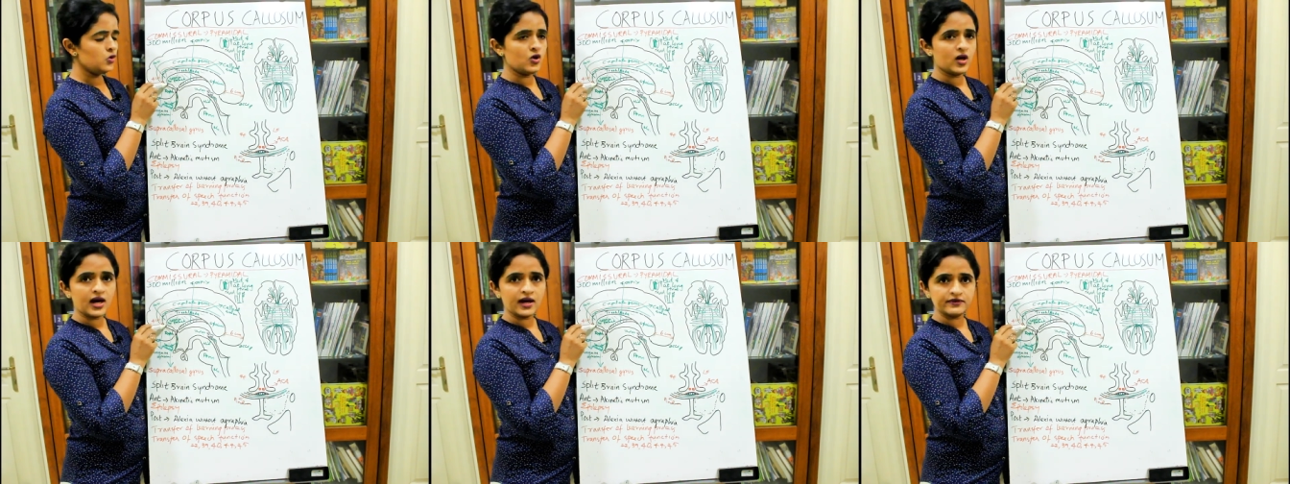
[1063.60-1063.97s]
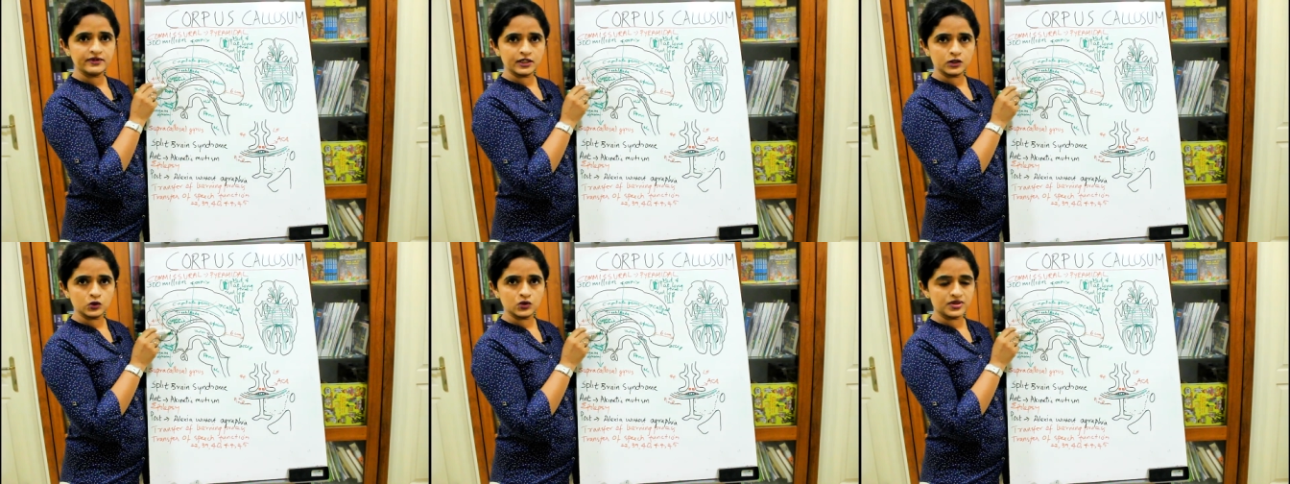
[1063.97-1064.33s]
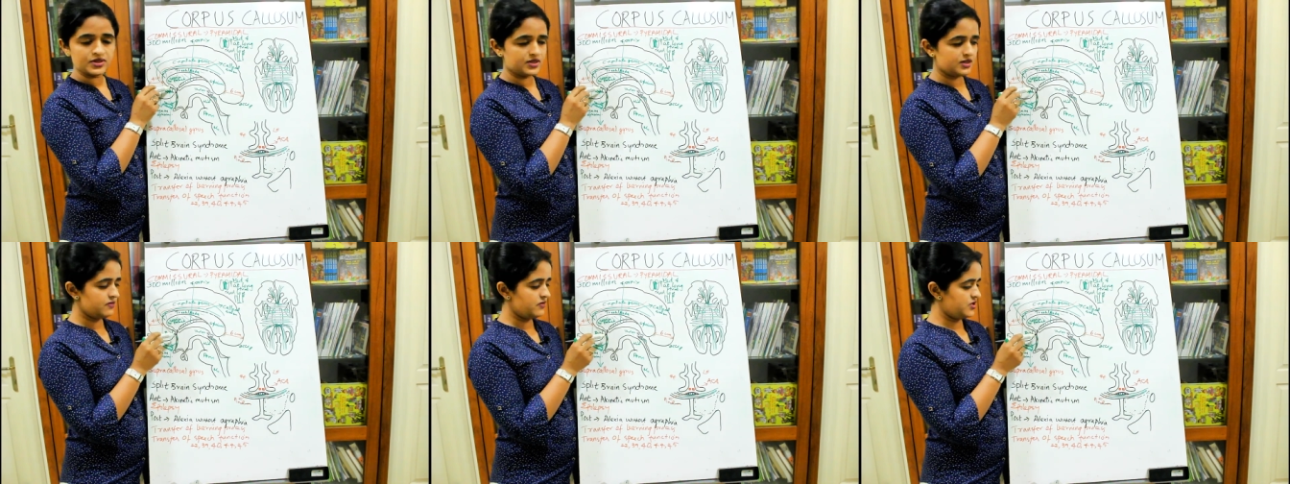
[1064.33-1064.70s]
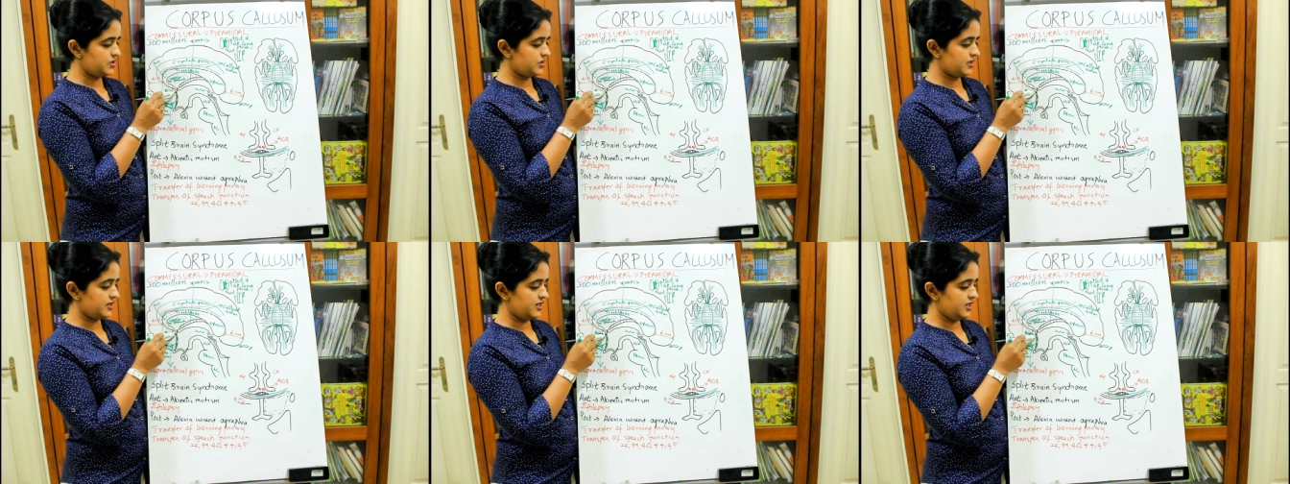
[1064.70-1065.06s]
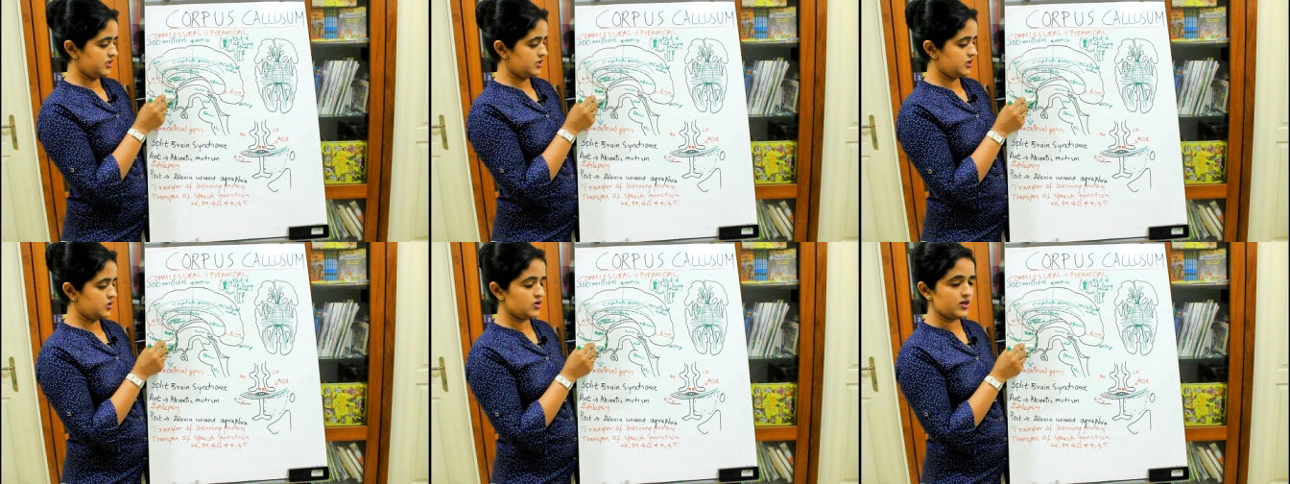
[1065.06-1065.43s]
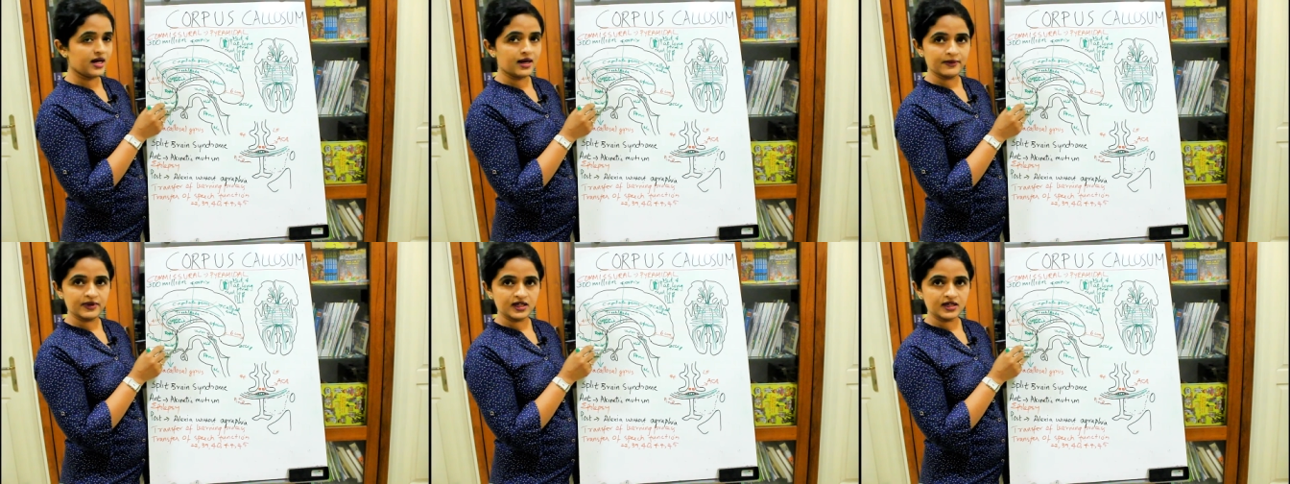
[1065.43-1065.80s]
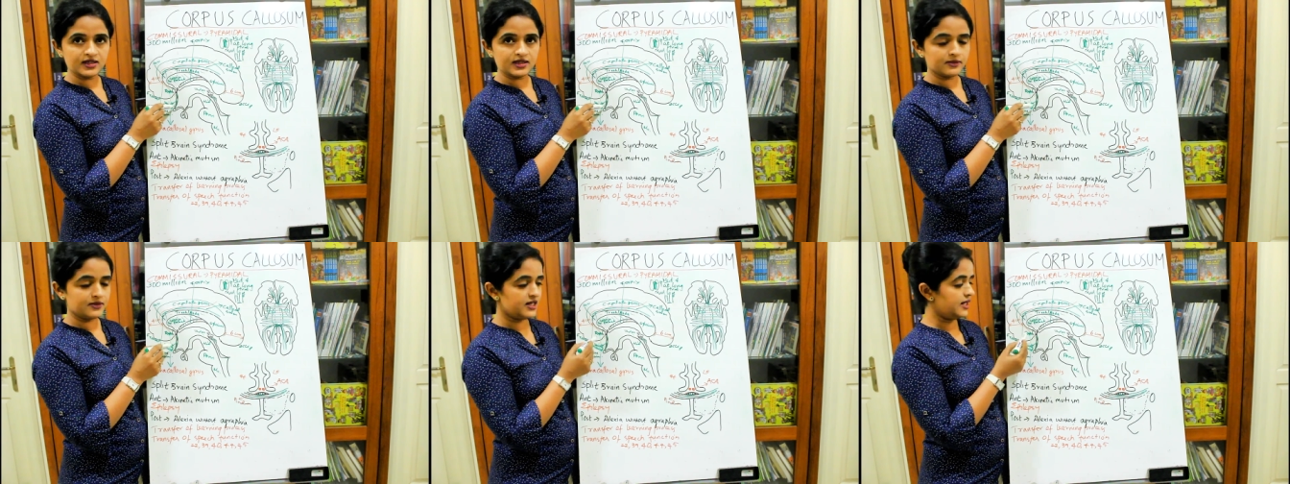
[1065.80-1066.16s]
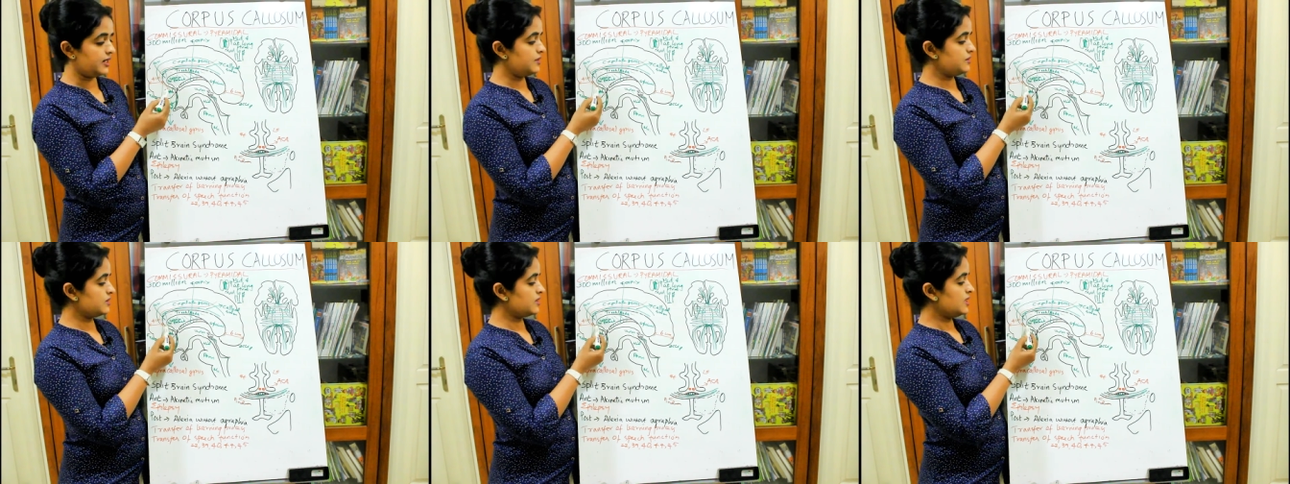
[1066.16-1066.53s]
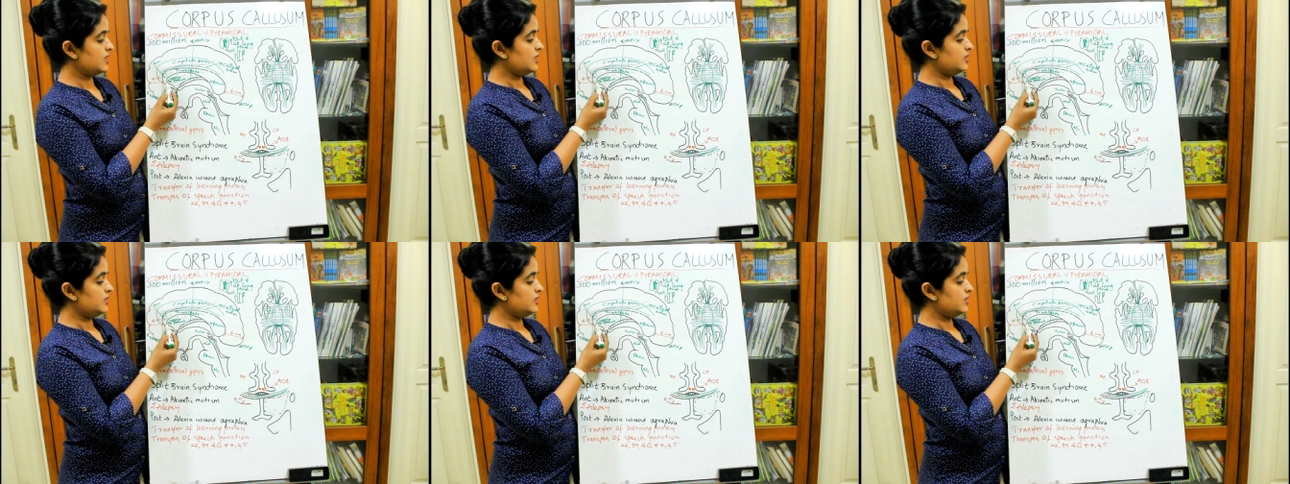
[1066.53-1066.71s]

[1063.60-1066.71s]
you have the rostrum which is connected to lamina terminalis.